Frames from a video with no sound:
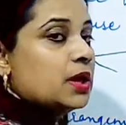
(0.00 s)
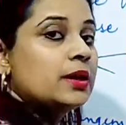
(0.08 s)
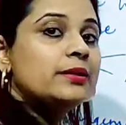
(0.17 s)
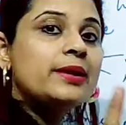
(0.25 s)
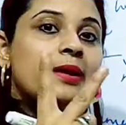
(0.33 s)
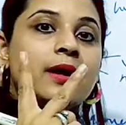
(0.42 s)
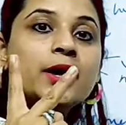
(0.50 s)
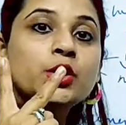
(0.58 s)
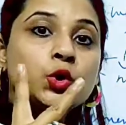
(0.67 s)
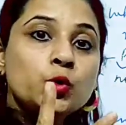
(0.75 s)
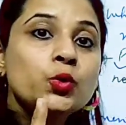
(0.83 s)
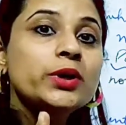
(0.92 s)
There are
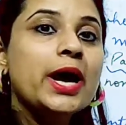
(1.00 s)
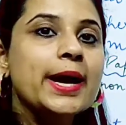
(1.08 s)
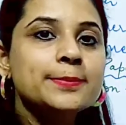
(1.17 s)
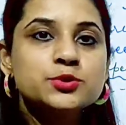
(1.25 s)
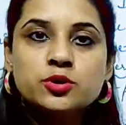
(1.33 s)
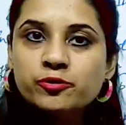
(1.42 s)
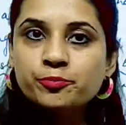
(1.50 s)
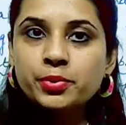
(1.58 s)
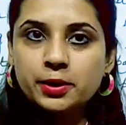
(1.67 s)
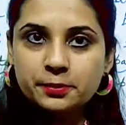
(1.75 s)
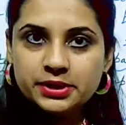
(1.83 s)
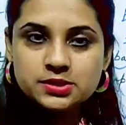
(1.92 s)
two types of
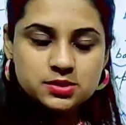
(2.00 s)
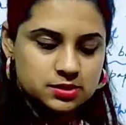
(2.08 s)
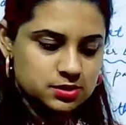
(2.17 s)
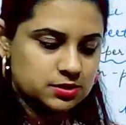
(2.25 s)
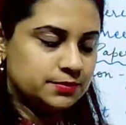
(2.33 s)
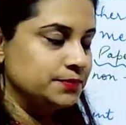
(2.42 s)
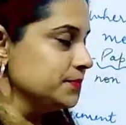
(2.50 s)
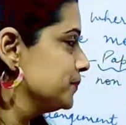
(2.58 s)
payment system.